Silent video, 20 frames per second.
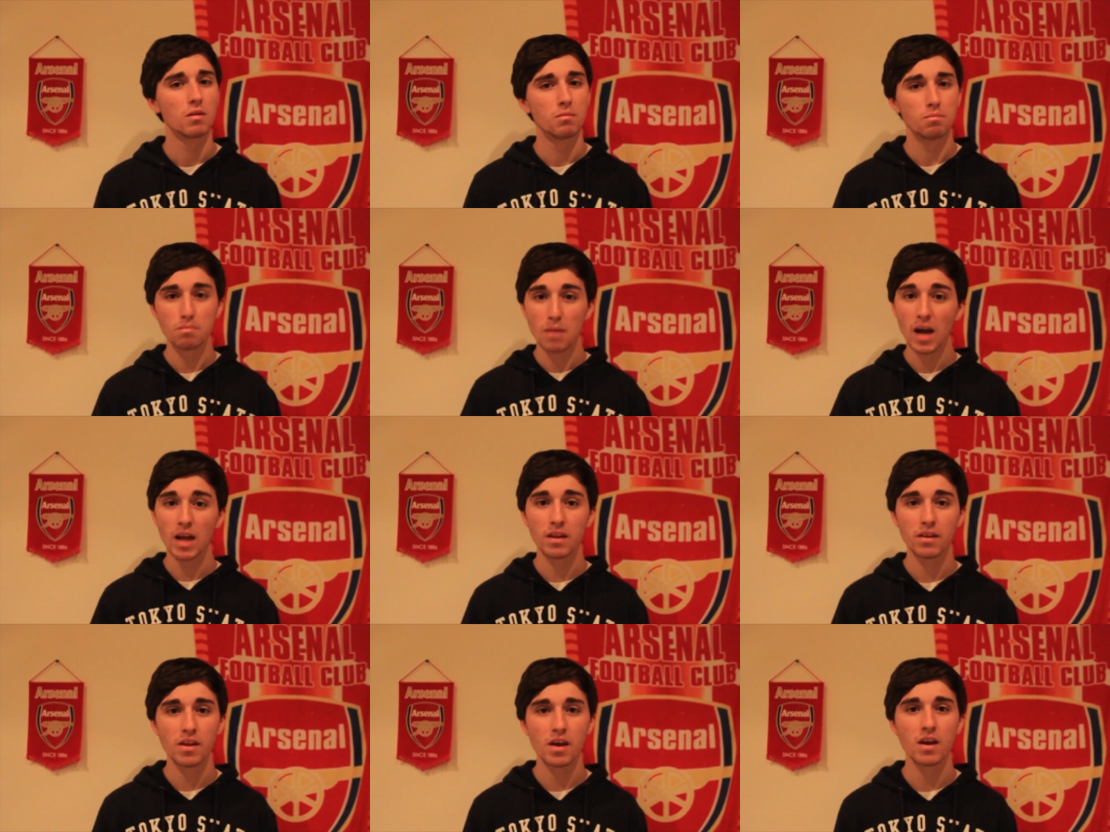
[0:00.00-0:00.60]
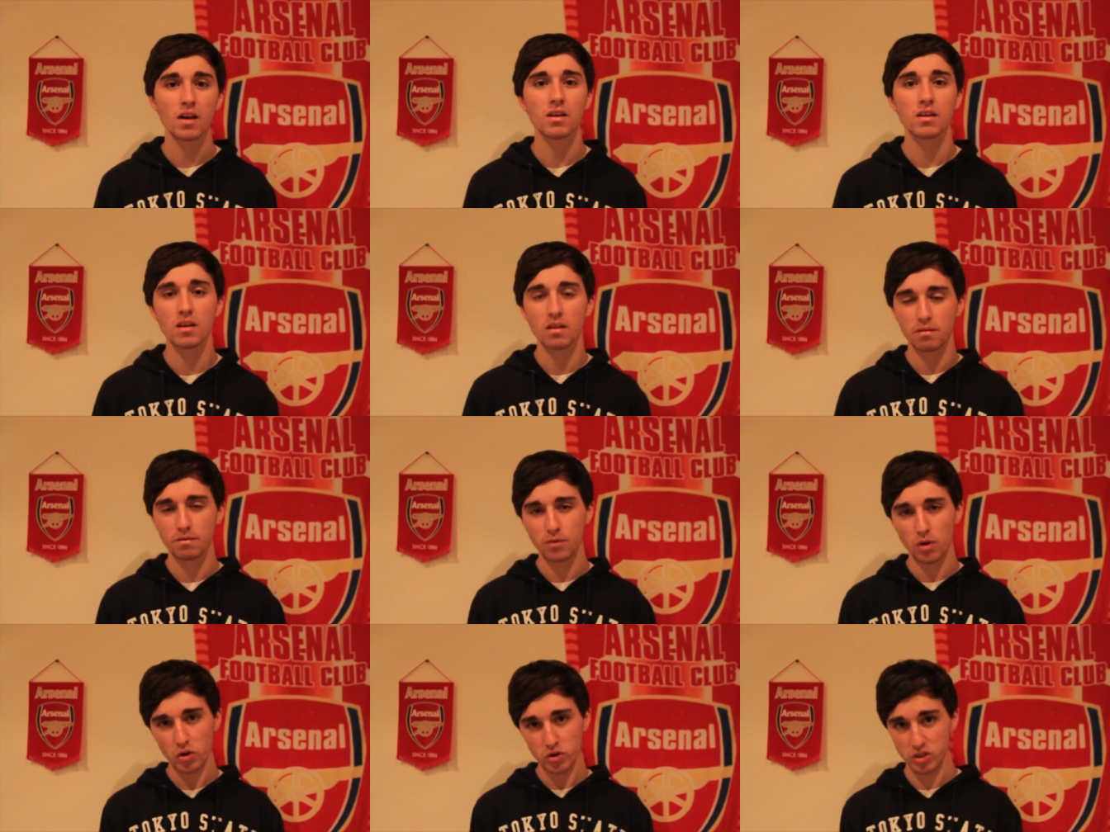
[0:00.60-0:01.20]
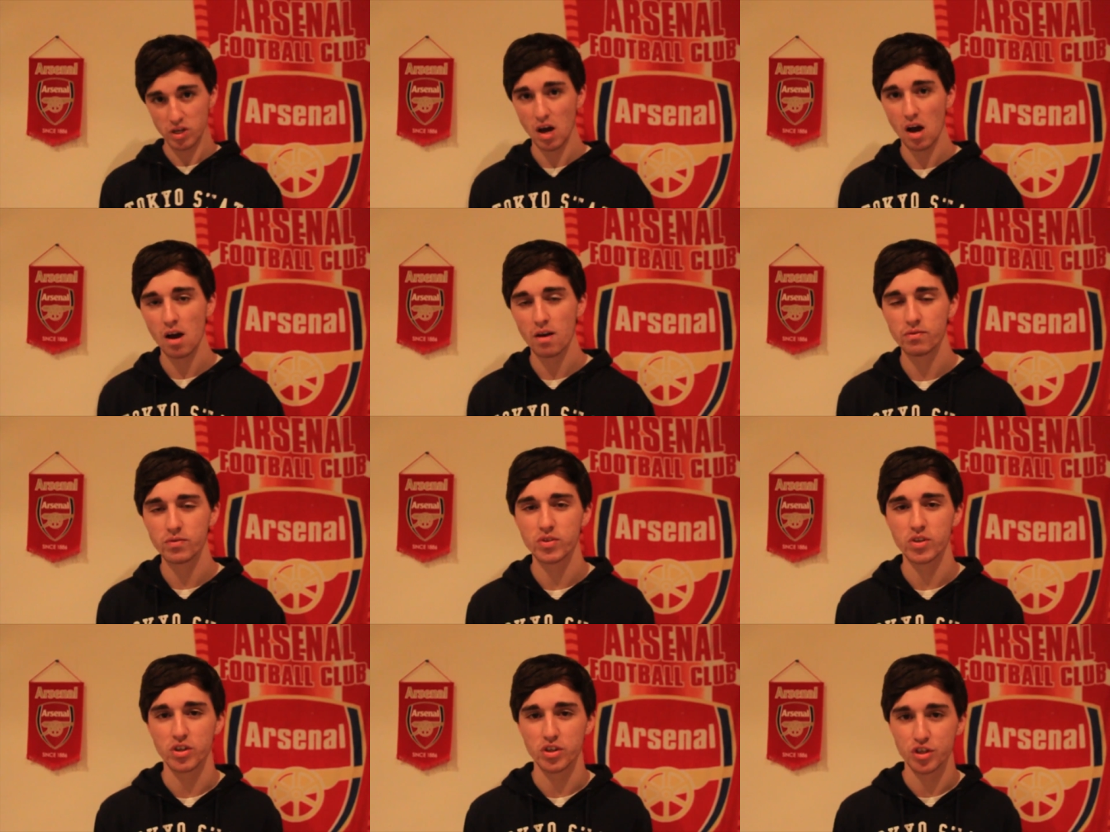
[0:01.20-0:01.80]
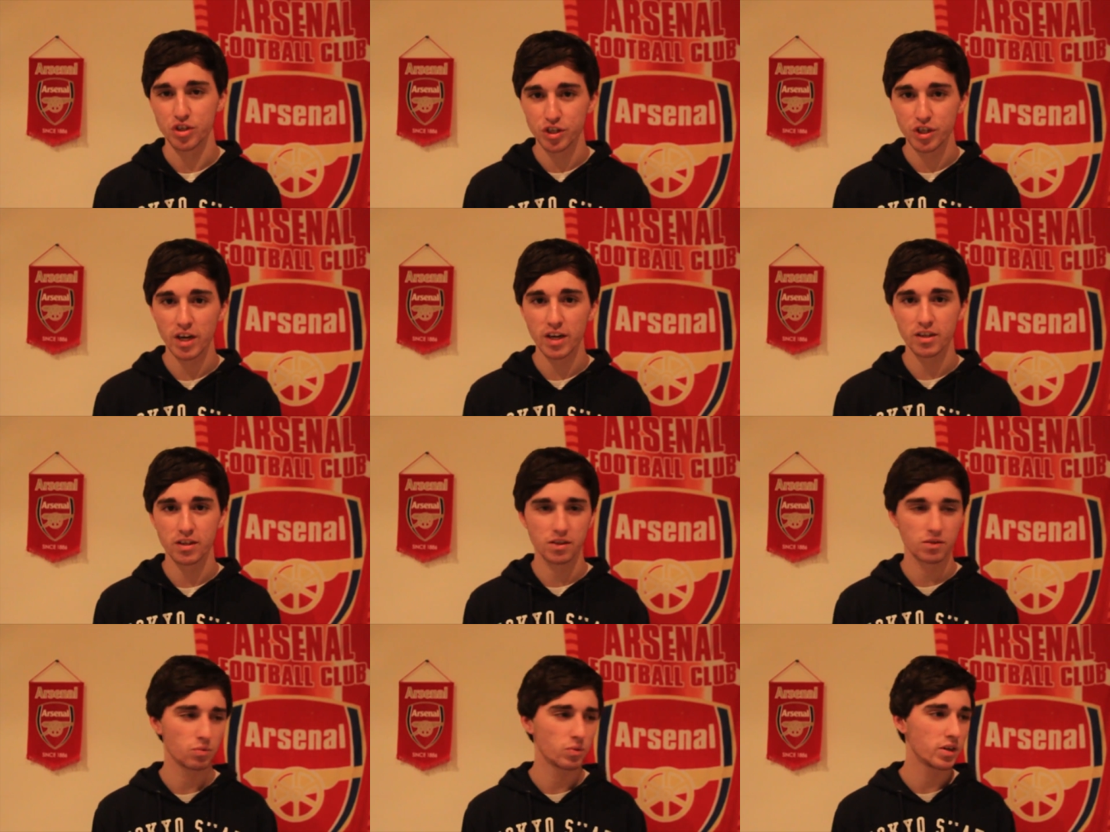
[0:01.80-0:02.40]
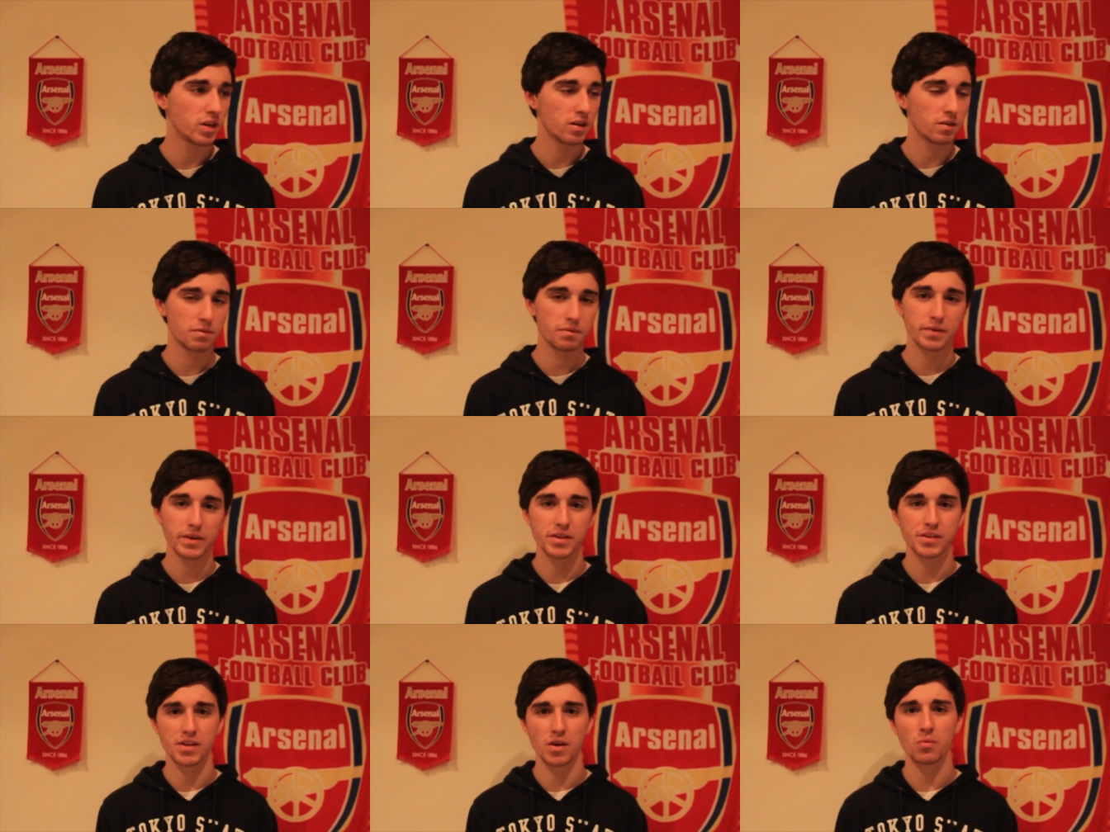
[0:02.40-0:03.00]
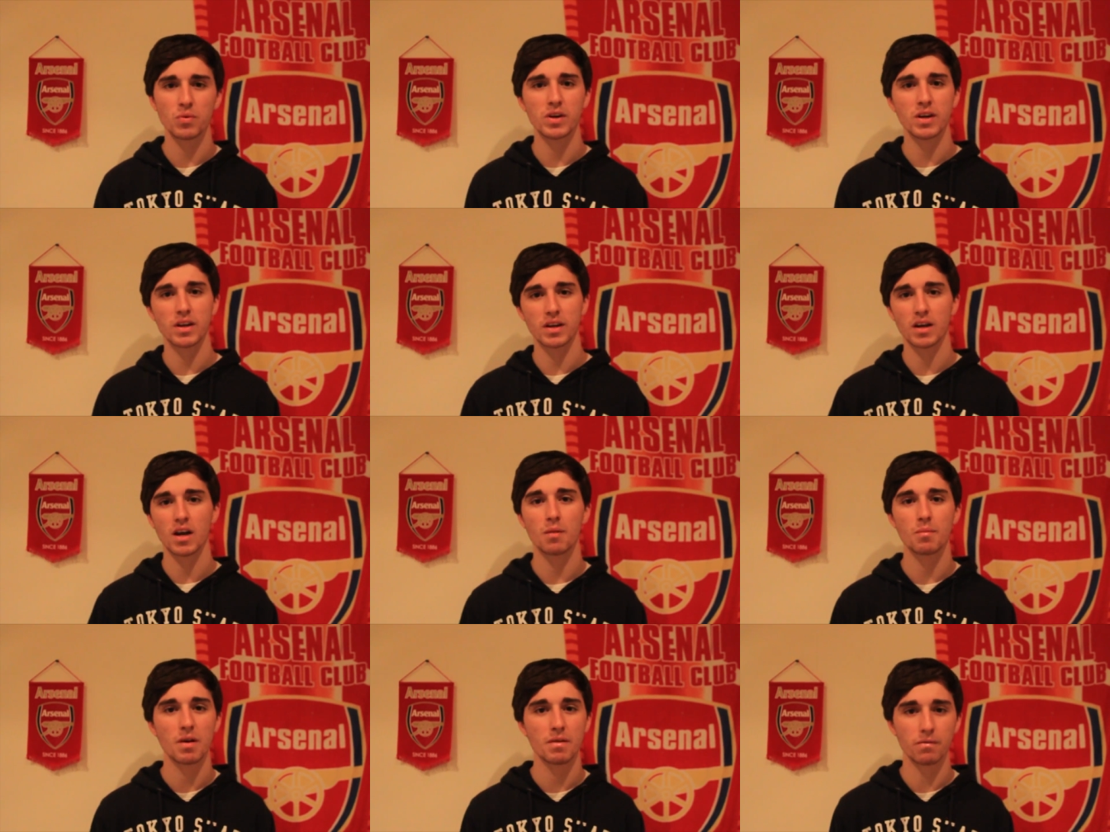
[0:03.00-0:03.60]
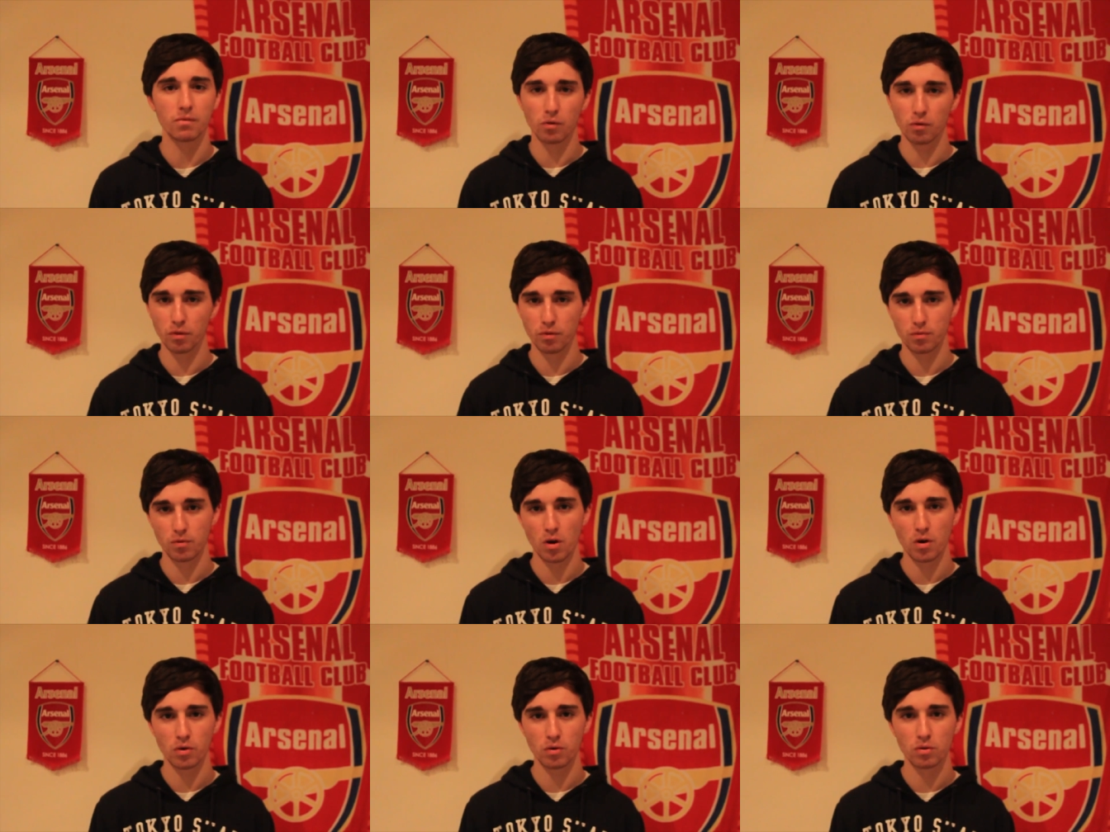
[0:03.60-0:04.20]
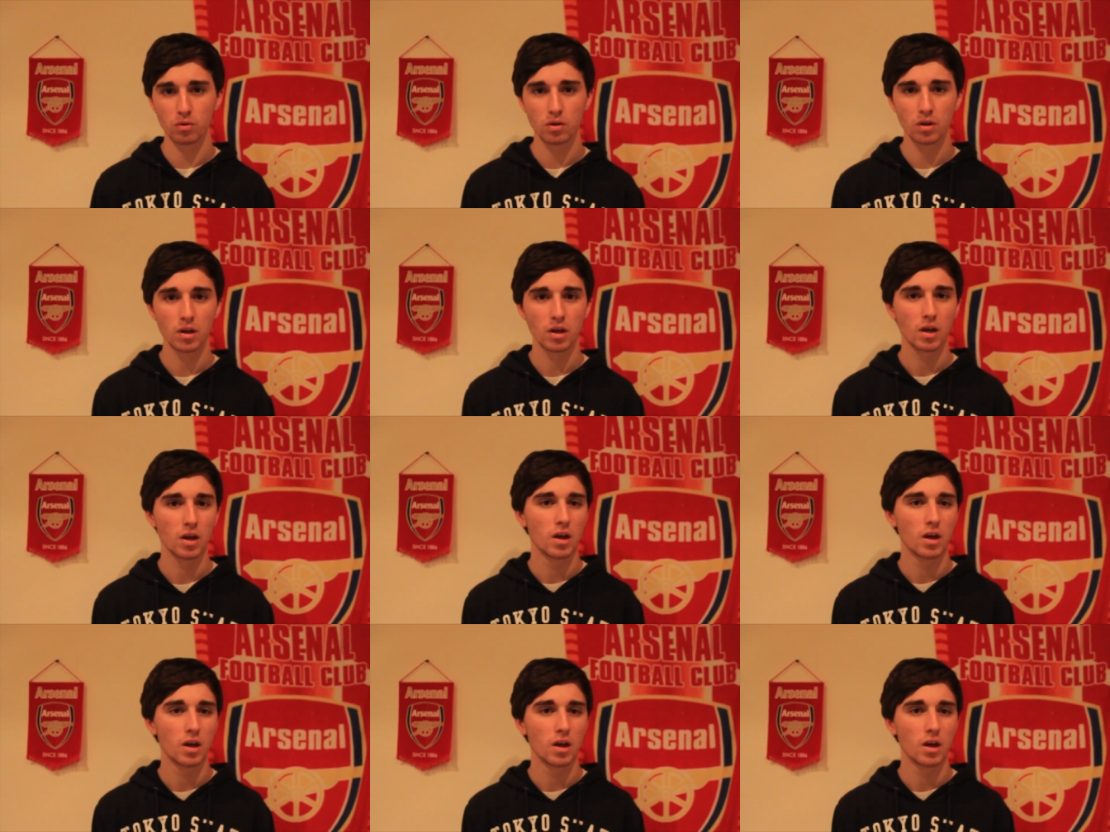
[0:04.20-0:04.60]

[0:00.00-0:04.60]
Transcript: Main thing, first half's a shit. We need to fix that. We need to come out full throttle.